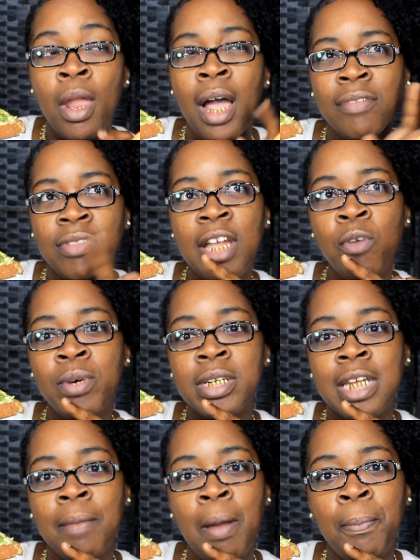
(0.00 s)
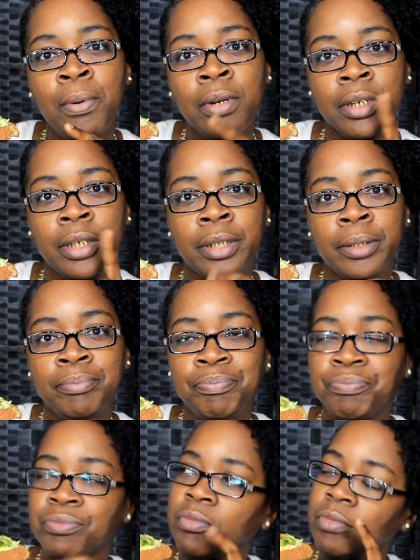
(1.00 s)
I think one time I put, um,
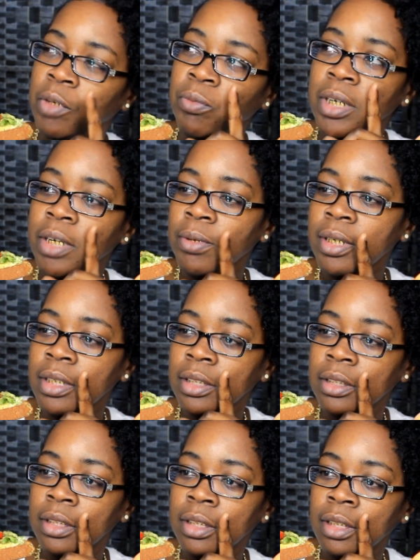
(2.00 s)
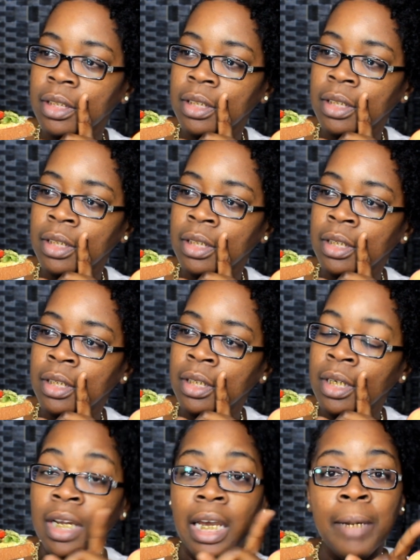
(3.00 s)
what it was?
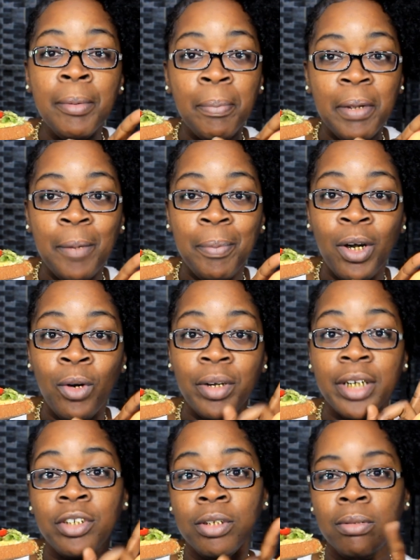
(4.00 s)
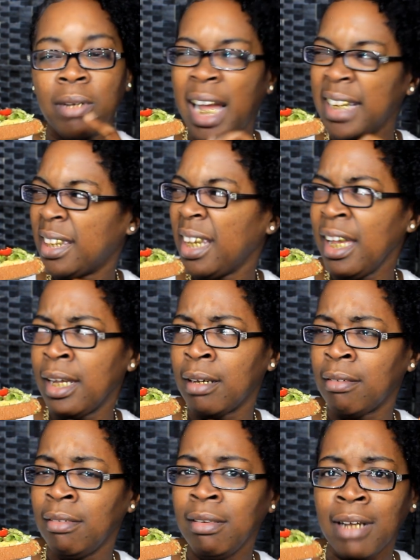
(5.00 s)
Lemon pepper on it too, I think.
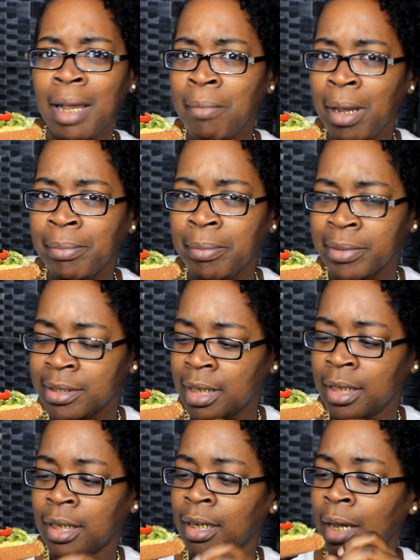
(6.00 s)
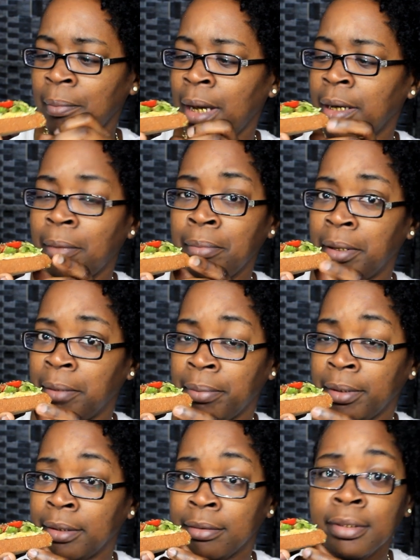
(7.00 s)
Look, I might be mistaken. I might not, but
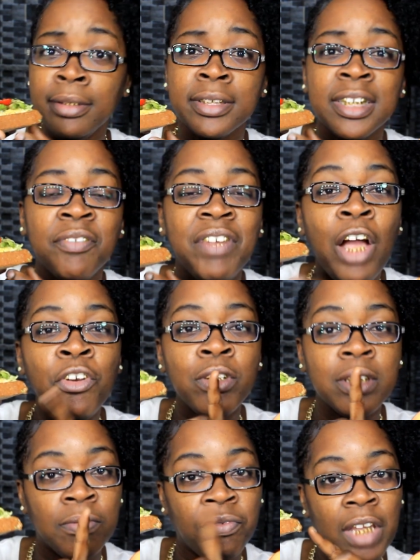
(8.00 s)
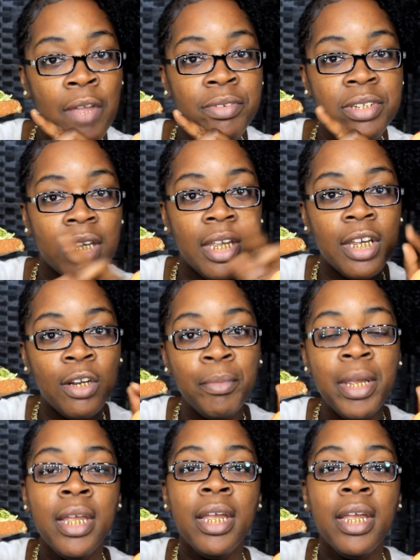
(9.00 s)
but listen, if y'all know some flavors that help